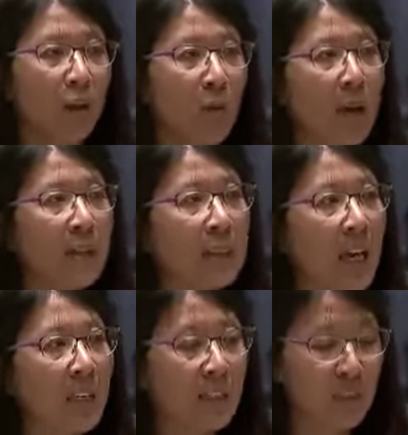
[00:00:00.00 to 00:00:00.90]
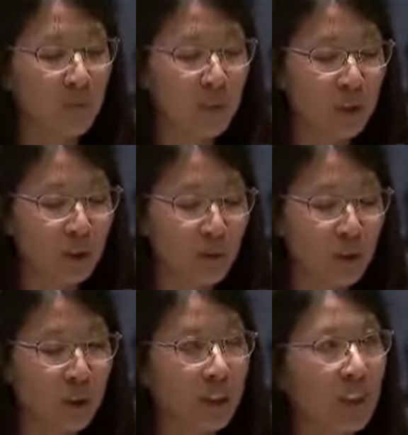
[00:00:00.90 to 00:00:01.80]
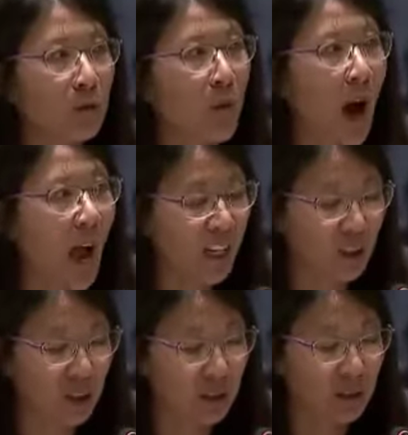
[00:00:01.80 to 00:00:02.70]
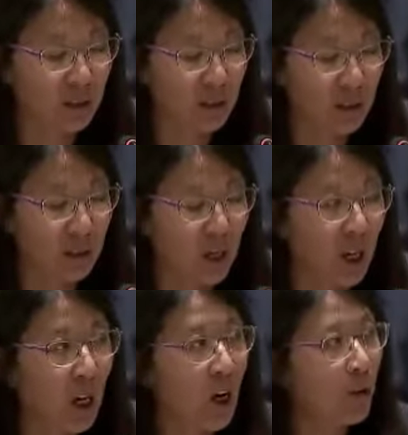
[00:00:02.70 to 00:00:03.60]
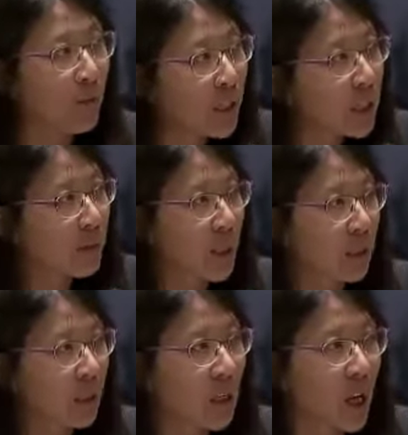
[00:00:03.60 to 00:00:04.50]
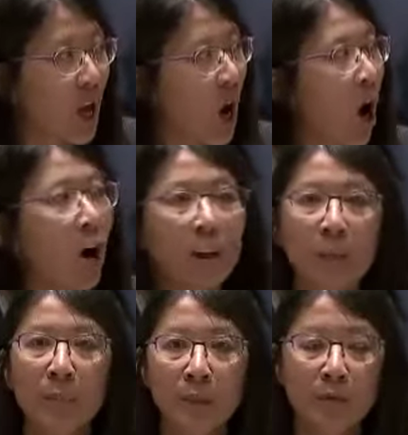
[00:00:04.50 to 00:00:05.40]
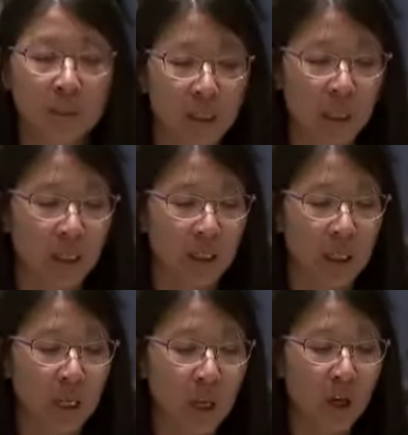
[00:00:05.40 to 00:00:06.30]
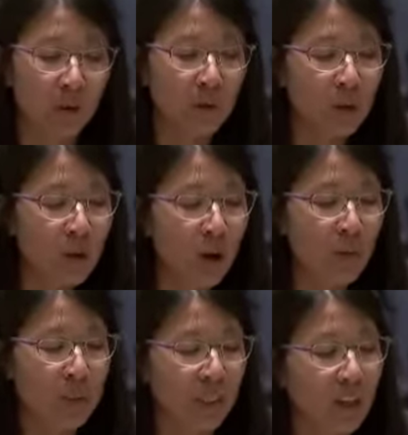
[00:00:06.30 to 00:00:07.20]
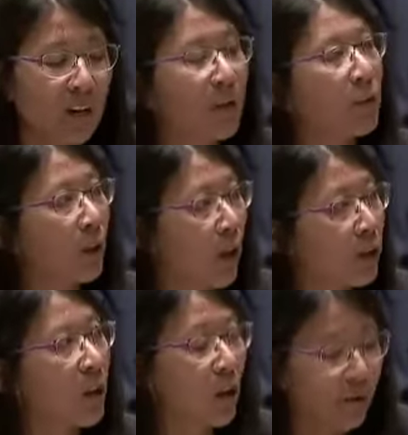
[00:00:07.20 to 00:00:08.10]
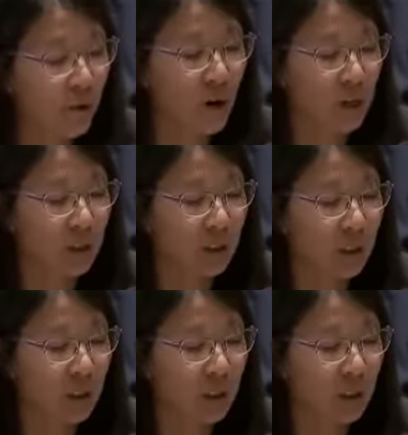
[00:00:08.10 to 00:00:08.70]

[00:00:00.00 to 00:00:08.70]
translate this resolution into action. Recommit unambiguously to the norms that govern the conduct of war.